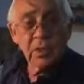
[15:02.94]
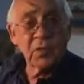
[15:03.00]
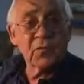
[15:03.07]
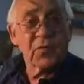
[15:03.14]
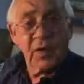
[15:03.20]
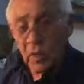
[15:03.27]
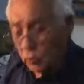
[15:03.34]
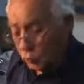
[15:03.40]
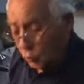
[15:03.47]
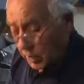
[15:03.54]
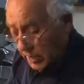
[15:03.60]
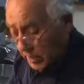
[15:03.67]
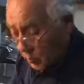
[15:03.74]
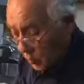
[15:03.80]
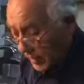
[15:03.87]
The fig
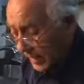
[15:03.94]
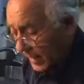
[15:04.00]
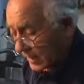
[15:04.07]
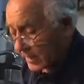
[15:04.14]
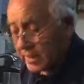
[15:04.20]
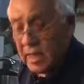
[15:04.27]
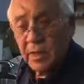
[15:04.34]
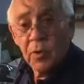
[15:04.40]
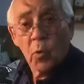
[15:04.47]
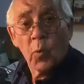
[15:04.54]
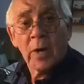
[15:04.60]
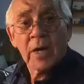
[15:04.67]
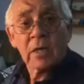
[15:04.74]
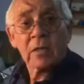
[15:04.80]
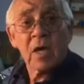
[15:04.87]
tree, when it's in the
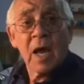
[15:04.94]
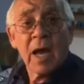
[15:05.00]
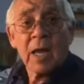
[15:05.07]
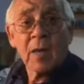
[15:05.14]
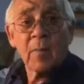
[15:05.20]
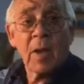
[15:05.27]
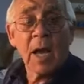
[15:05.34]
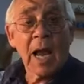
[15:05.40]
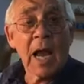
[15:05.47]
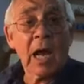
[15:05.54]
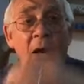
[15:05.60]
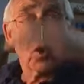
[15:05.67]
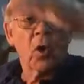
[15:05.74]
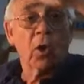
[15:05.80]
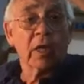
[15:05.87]
winter time, I
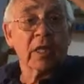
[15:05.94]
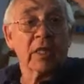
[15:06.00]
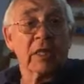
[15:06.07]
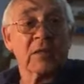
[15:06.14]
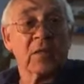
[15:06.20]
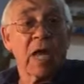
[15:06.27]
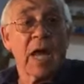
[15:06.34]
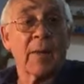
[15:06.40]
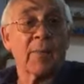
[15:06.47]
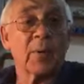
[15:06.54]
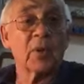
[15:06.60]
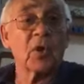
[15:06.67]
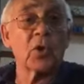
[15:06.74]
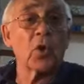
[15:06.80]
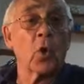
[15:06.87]
cut the top,
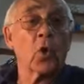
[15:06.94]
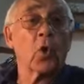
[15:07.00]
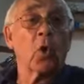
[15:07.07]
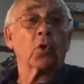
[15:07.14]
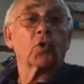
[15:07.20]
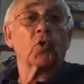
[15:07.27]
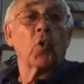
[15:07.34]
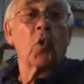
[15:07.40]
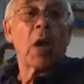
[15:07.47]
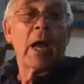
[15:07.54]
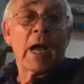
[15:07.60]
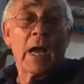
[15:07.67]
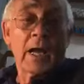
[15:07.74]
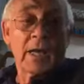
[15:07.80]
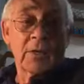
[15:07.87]
it don't go too
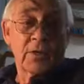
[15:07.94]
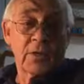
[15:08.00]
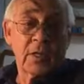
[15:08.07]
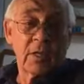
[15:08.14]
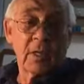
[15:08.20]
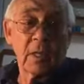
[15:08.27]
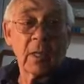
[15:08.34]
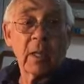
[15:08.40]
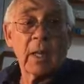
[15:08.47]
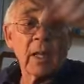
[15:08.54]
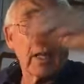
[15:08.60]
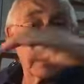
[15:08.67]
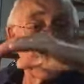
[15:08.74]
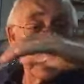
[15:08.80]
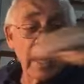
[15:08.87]
high.
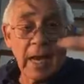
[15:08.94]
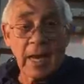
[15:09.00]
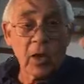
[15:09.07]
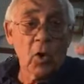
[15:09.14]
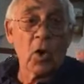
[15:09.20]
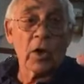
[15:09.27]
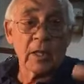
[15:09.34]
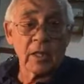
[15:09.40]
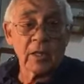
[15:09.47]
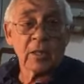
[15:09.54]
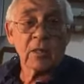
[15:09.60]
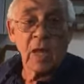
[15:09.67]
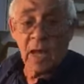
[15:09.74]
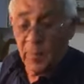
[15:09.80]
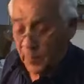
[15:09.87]
And I cut the
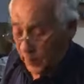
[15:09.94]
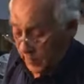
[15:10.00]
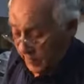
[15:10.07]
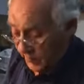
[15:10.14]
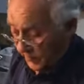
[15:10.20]
top.